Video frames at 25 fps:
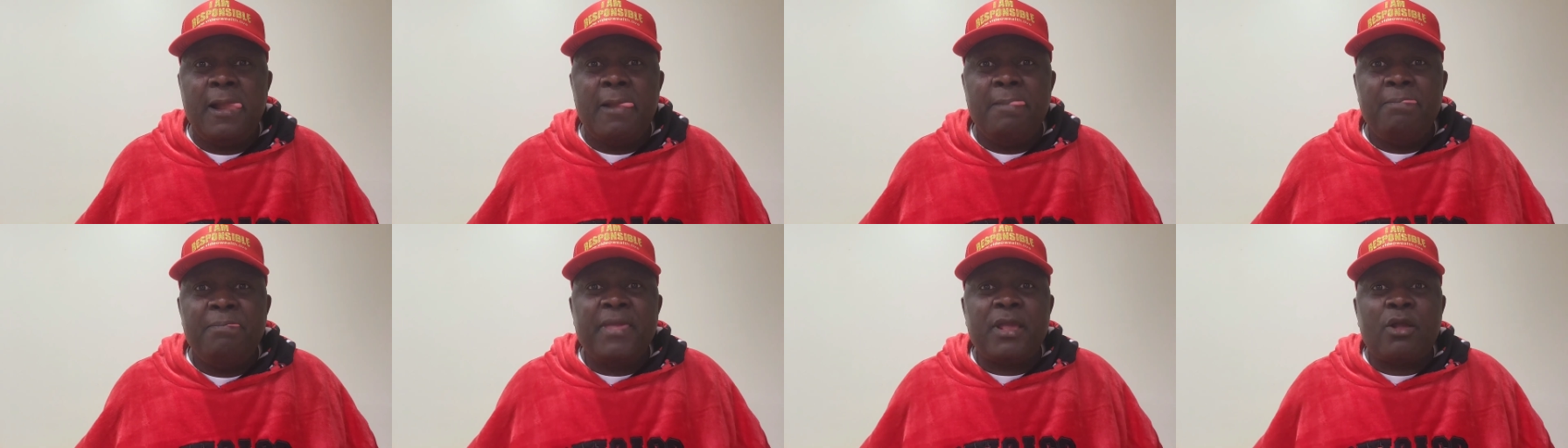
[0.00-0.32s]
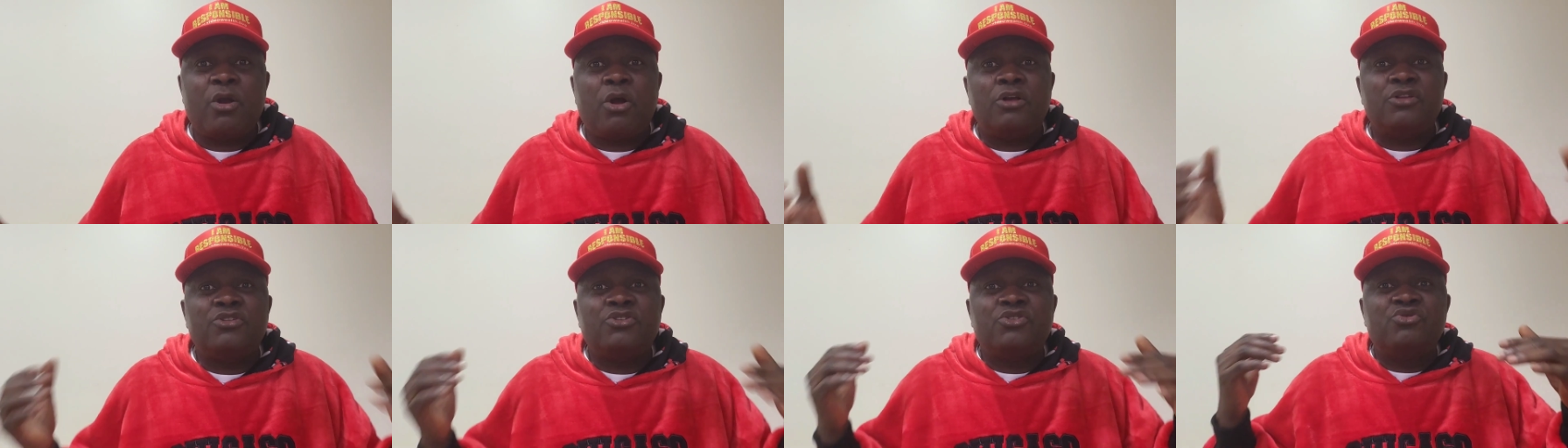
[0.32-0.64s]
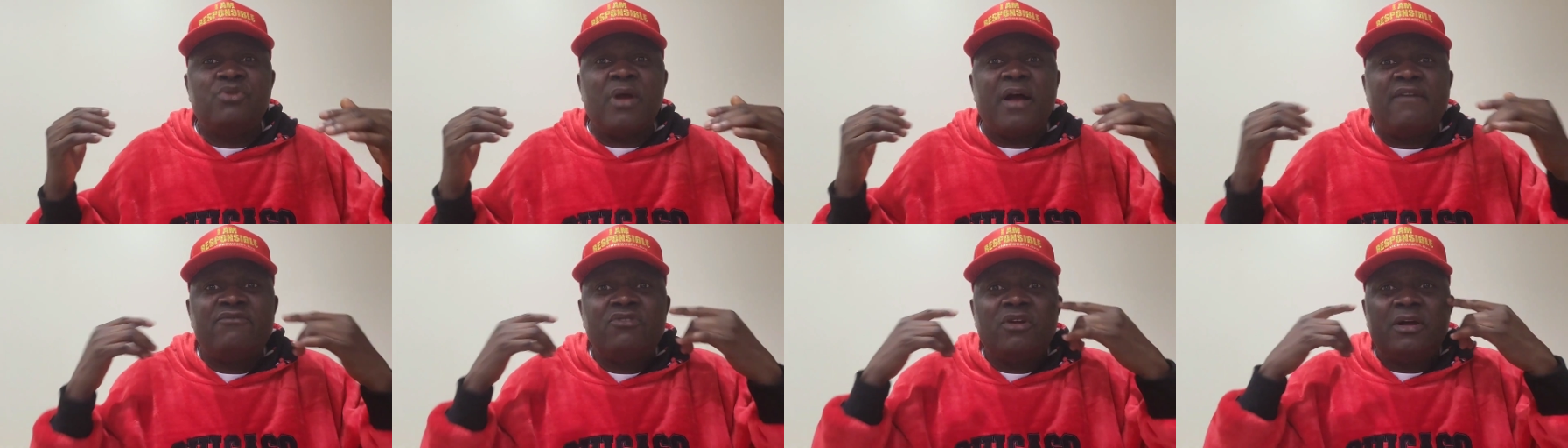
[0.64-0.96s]
because
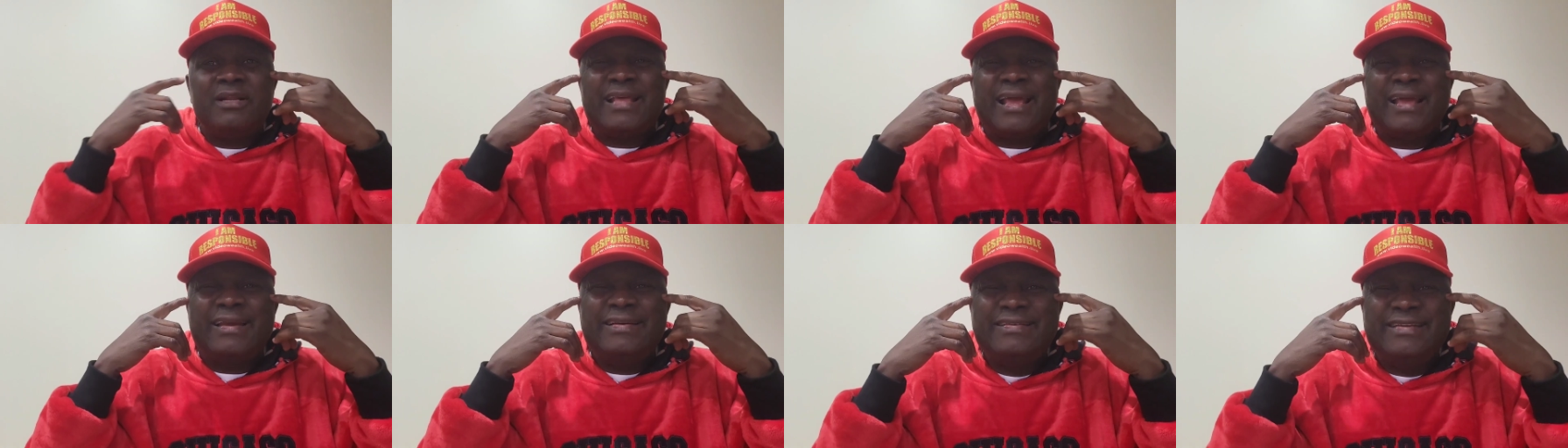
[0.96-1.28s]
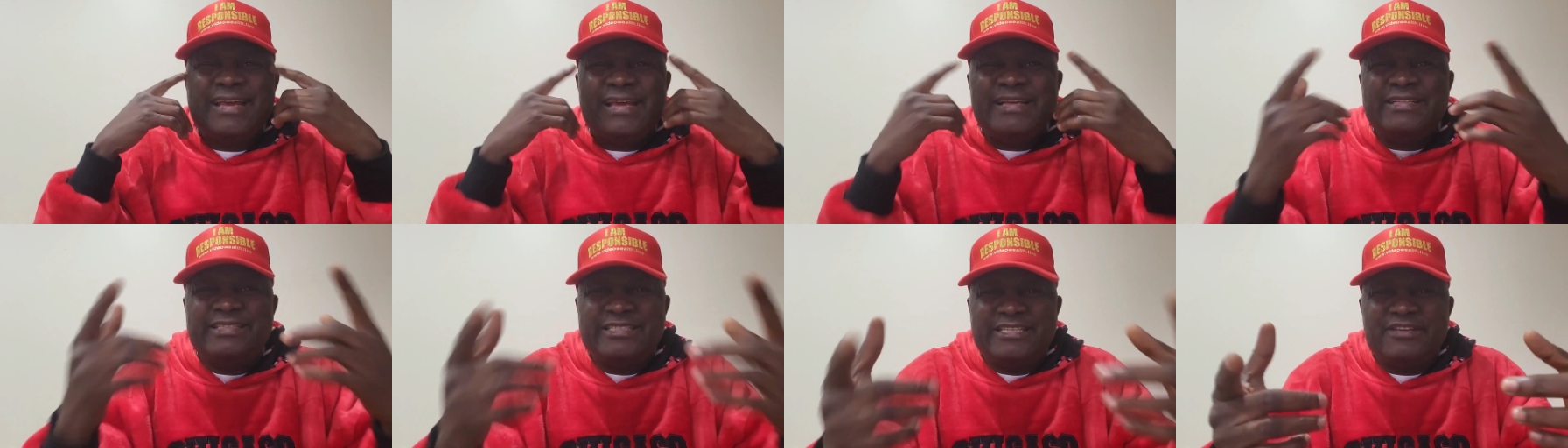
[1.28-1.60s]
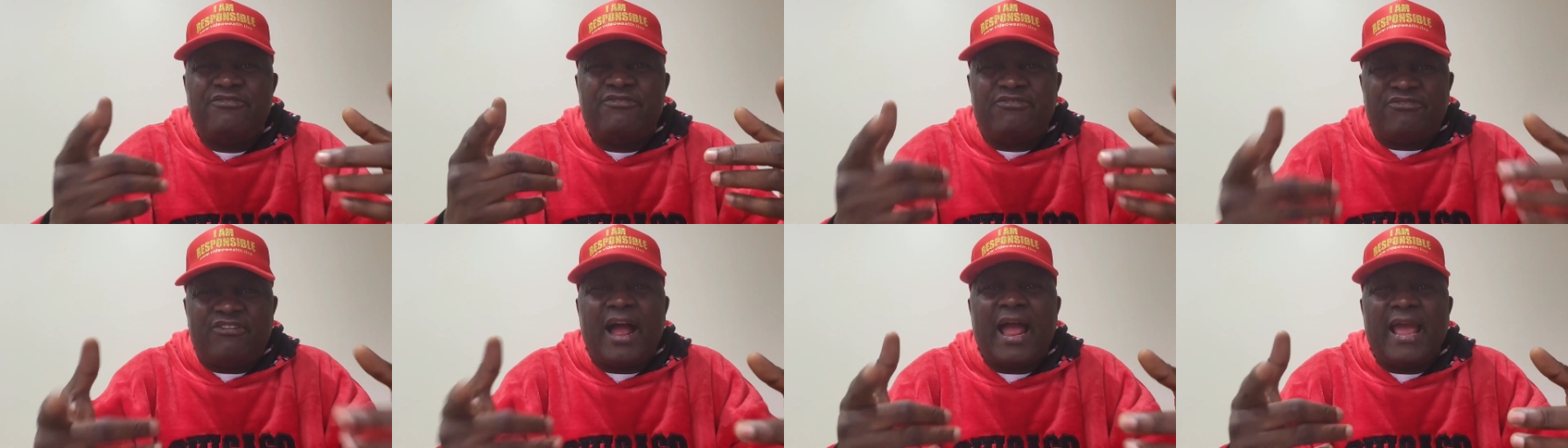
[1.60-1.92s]
you have not
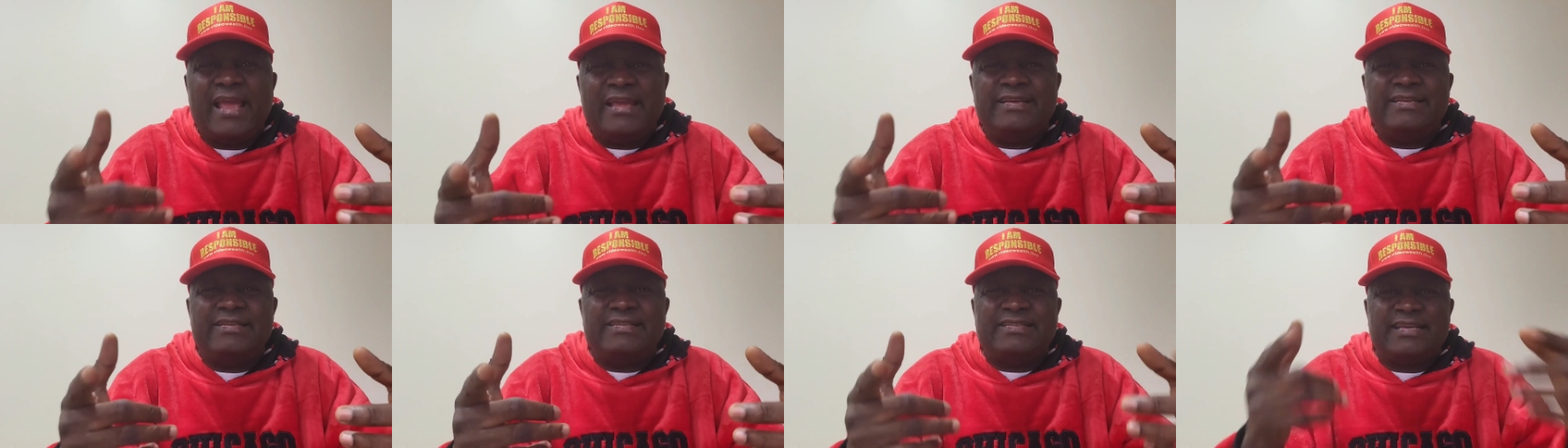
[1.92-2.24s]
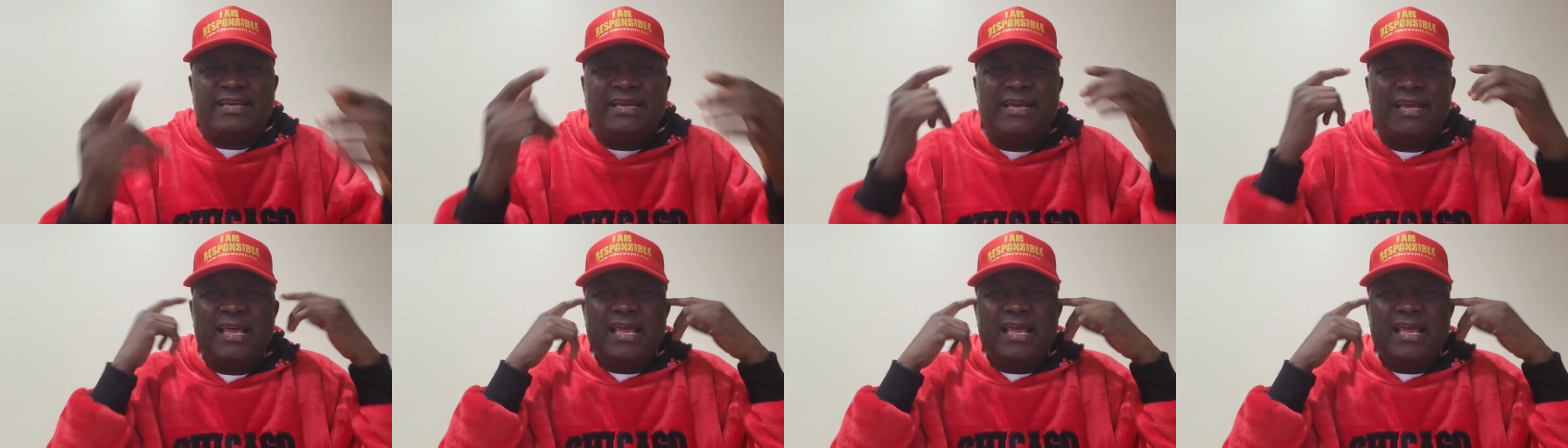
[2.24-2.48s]
identified